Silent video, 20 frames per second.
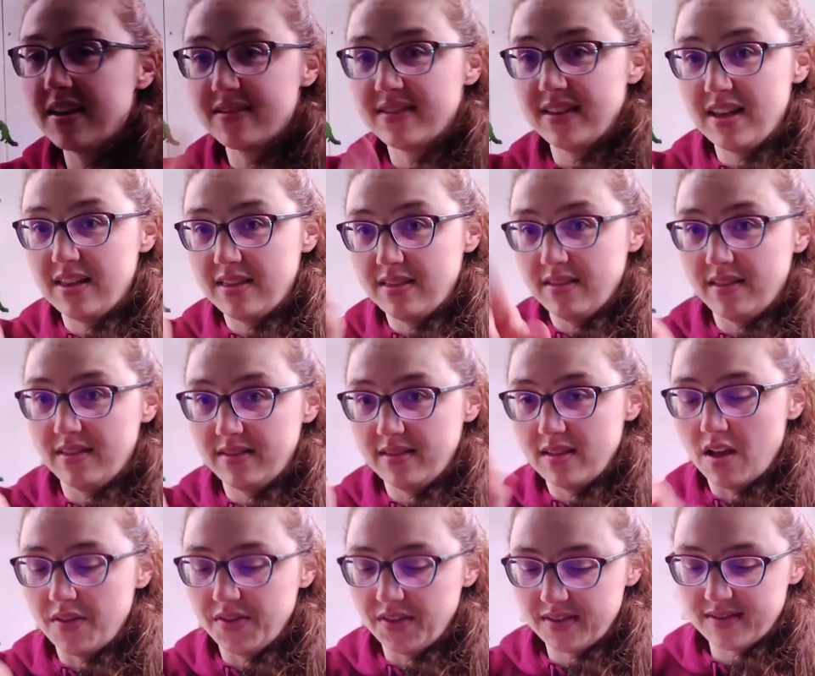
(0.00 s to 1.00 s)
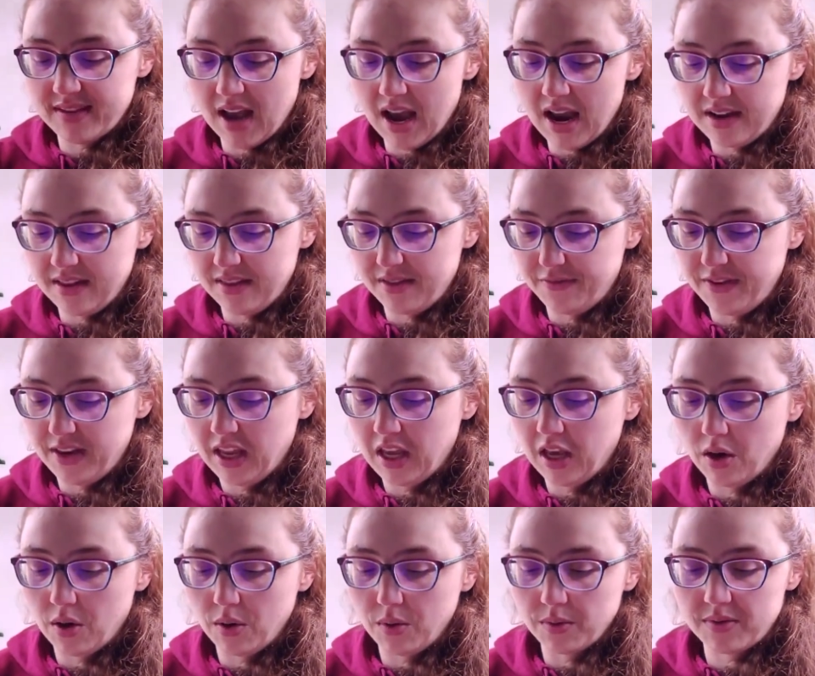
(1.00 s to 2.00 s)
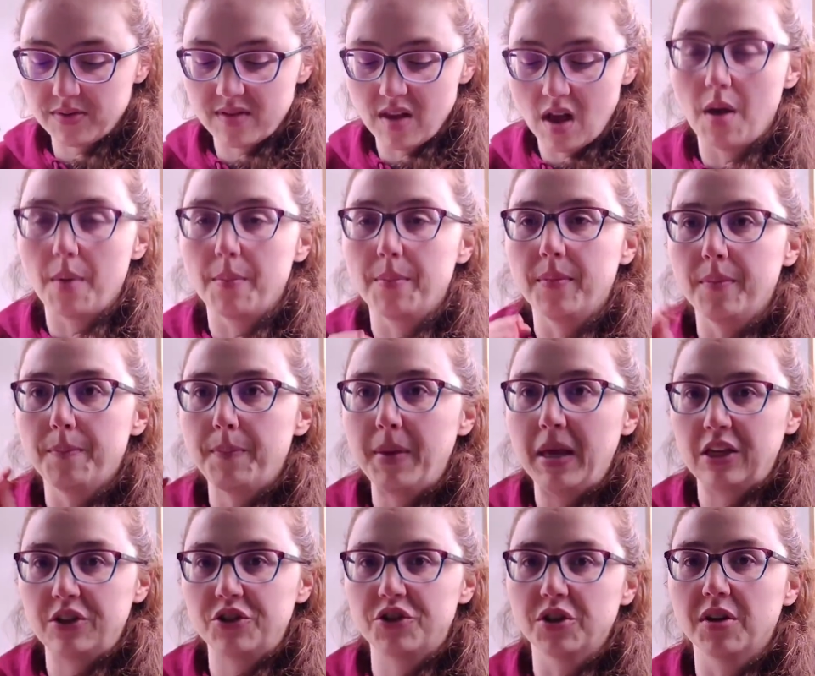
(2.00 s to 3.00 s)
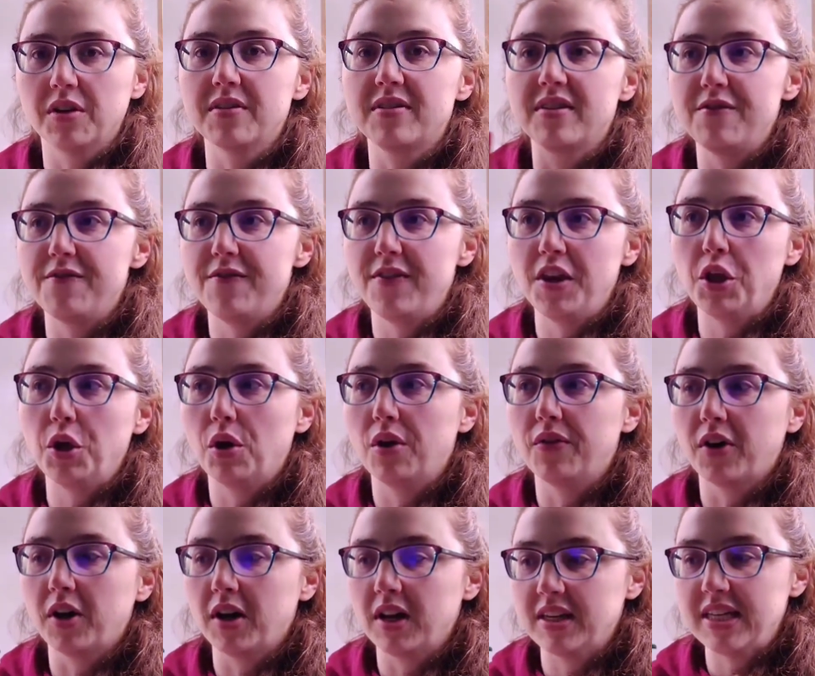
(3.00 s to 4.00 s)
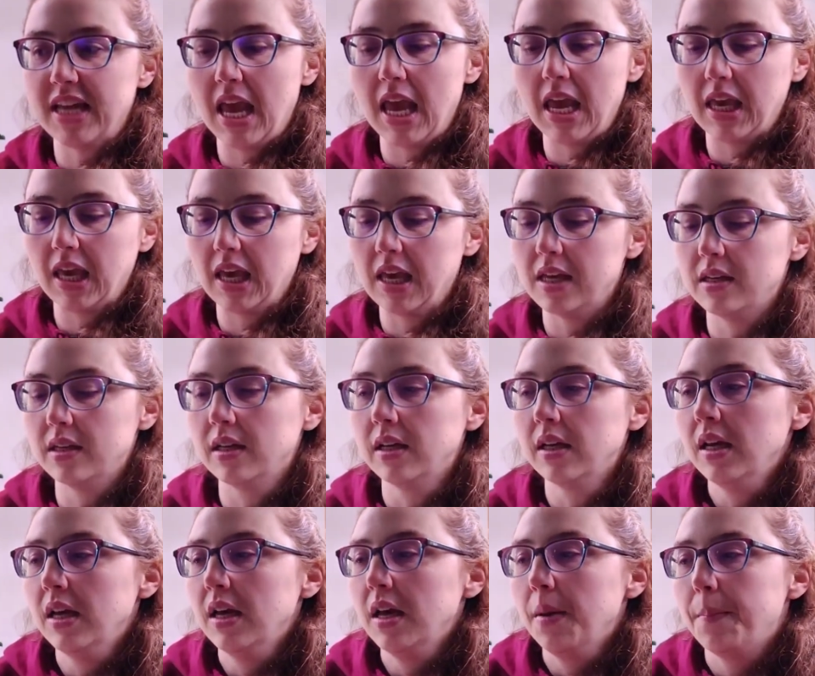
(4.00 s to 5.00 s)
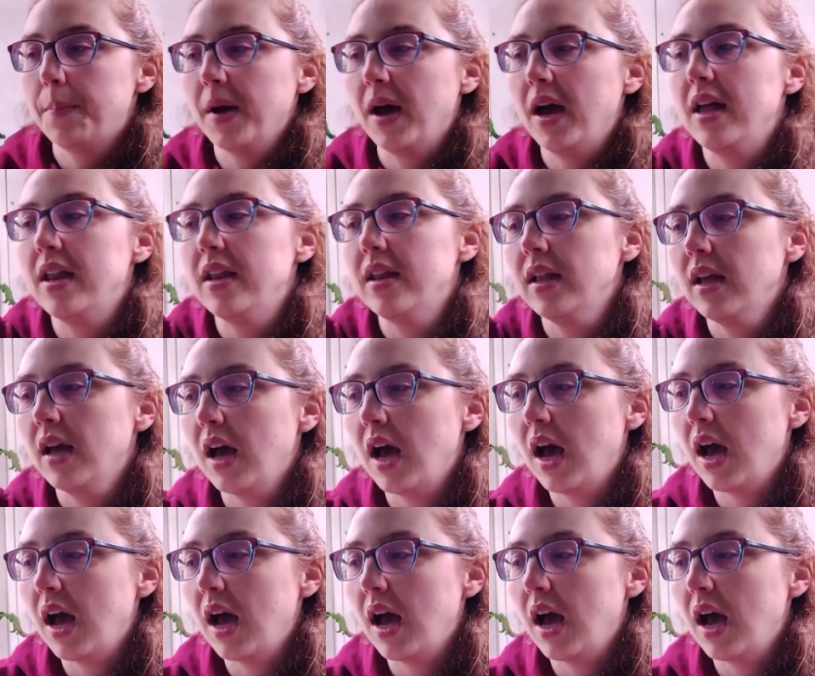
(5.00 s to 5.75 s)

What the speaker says: guys on the side of the video some pictures and video I've already taken, but